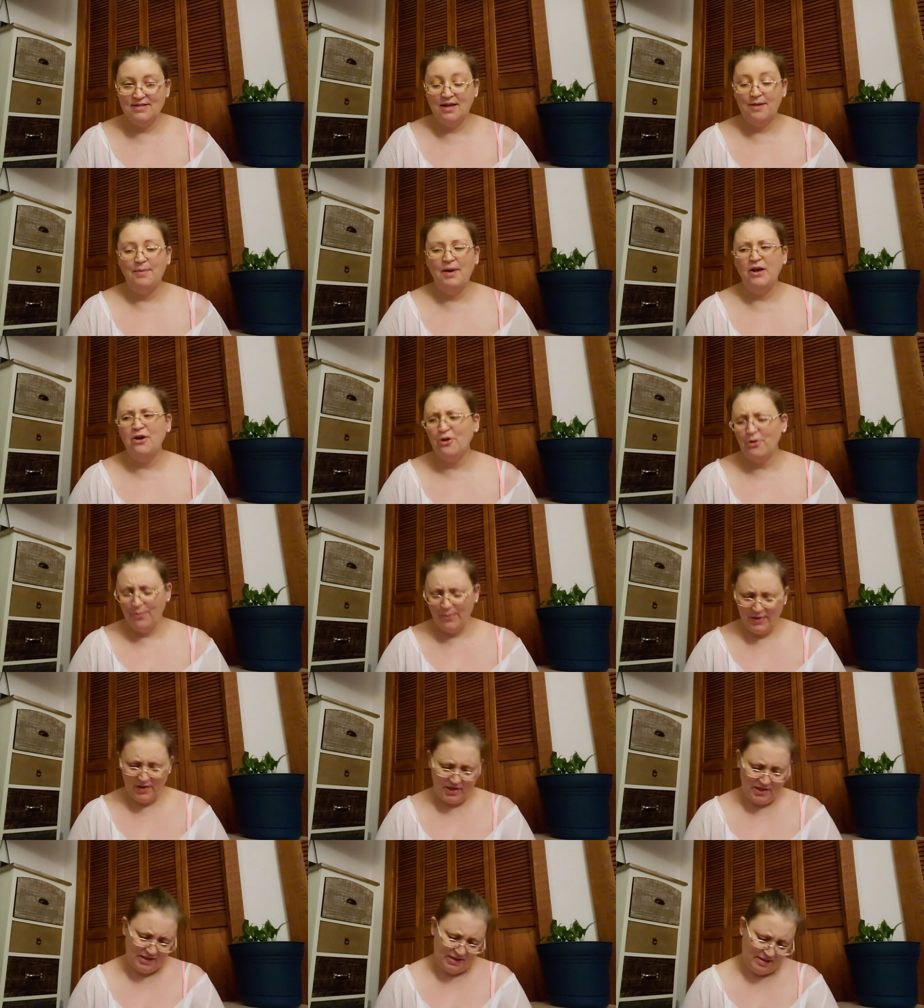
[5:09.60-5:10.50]
time? I hope
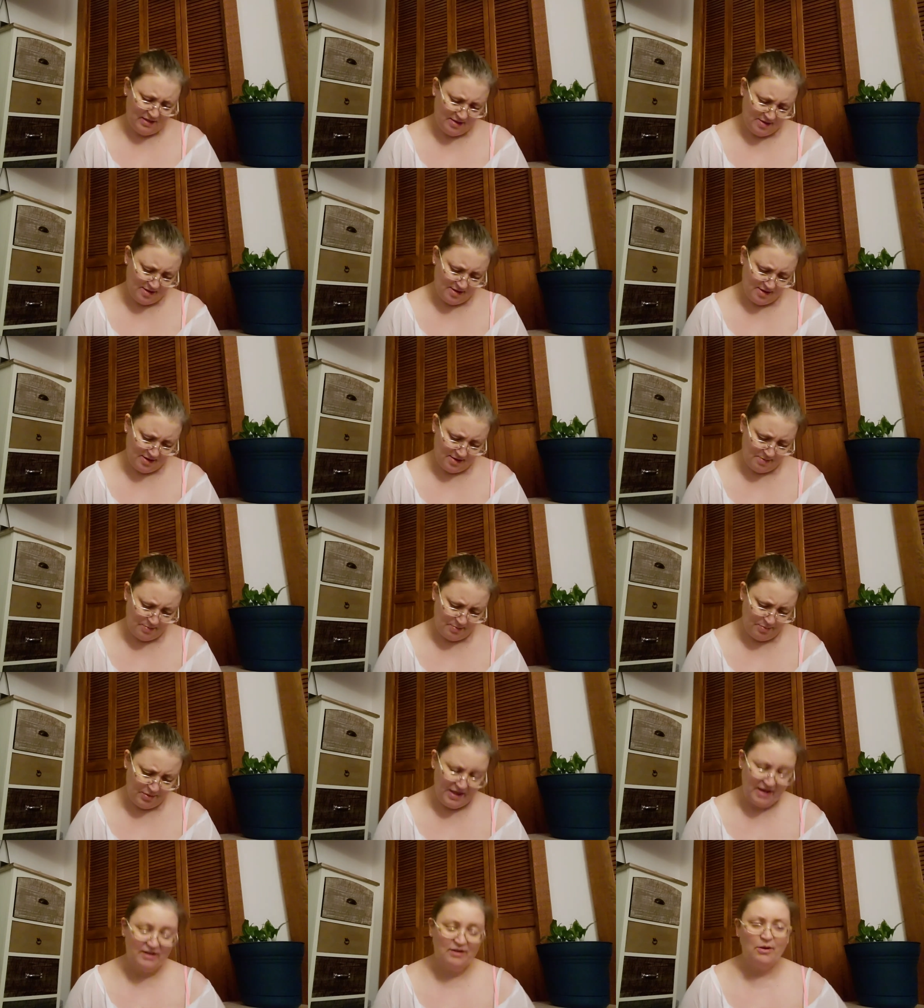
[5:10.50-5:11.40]
we get the
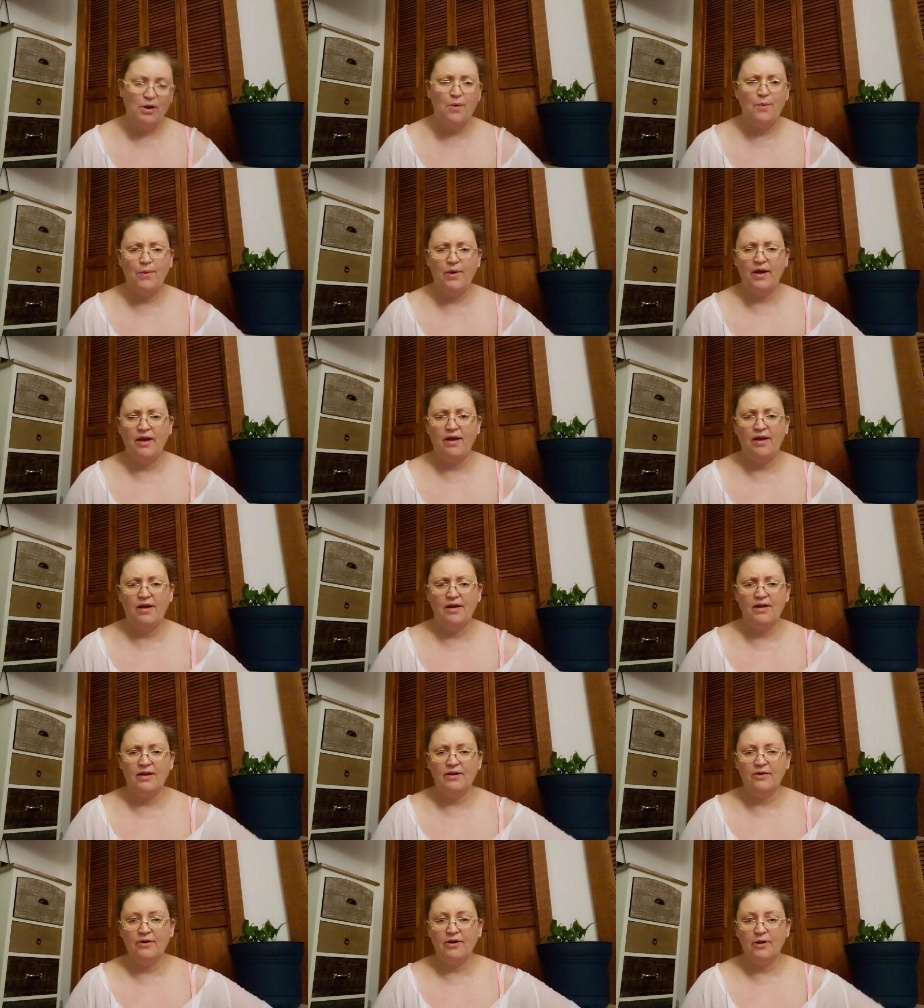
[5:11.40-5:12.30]
black and white
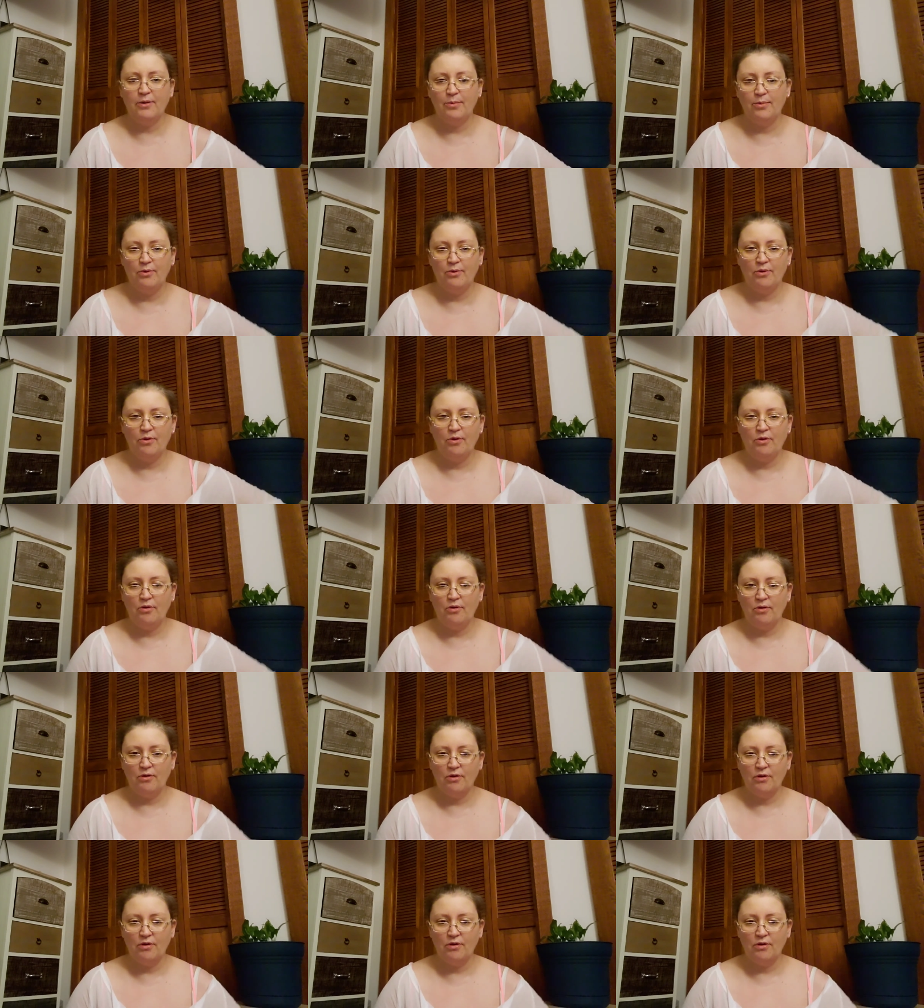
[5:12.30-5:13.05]
Incredible Hulk.